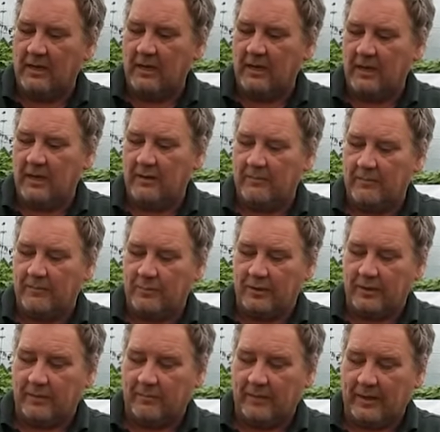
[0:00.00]
But you
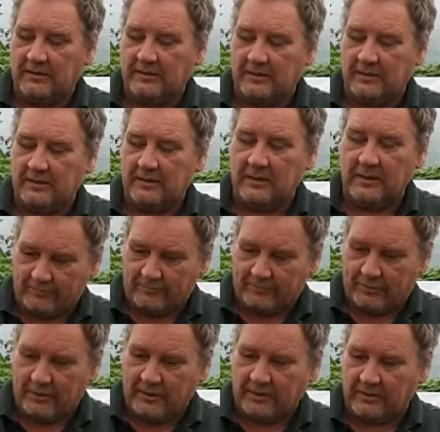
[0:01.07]
can plant it,
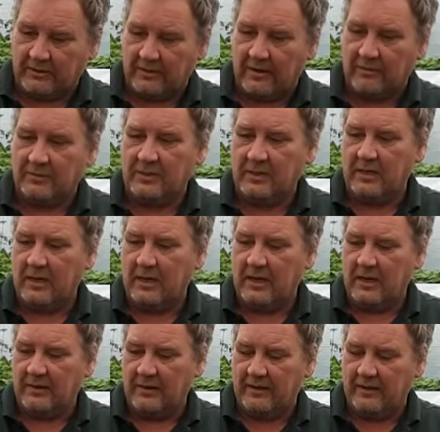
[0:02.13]
put it into the ground,
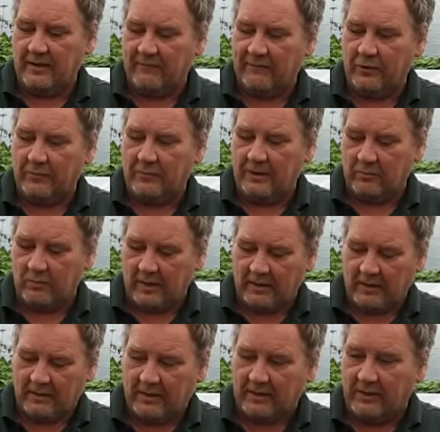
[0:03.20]
and then firm it in
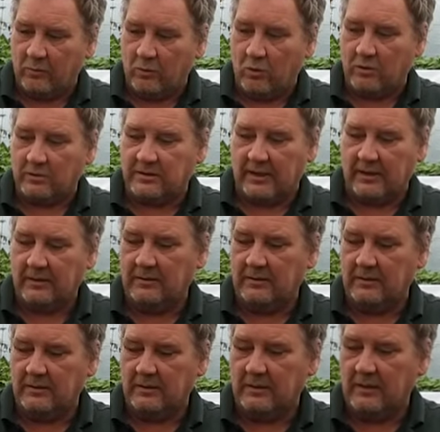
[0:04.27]
well, and then water.
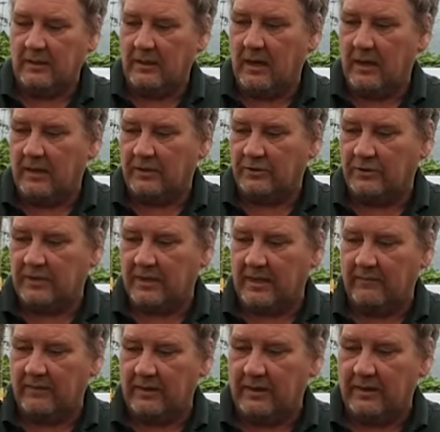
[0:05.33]
And then just leave
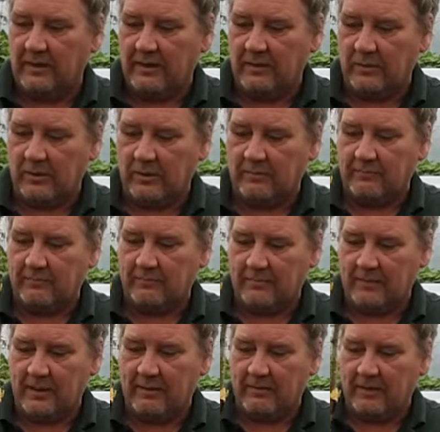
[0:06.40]
it, and it will
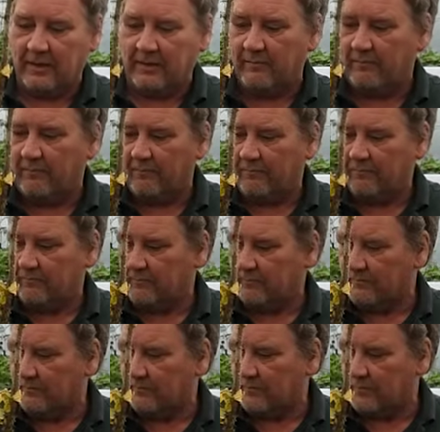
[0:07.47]
kind of
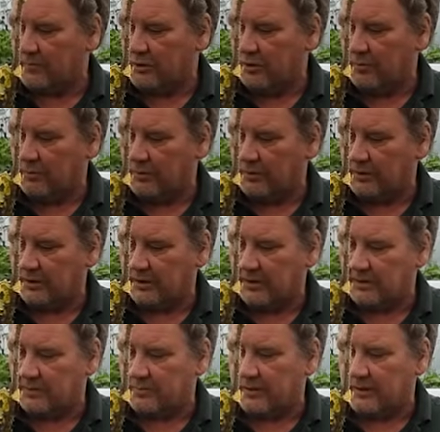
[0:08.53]
come good in the
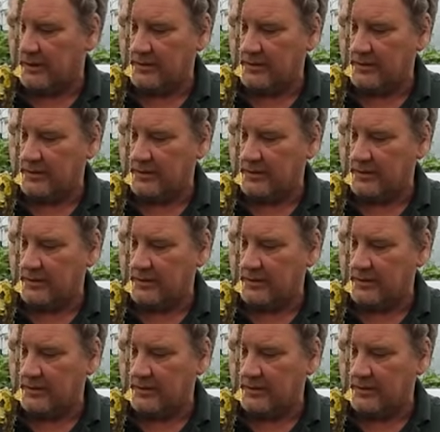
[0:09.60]
spring.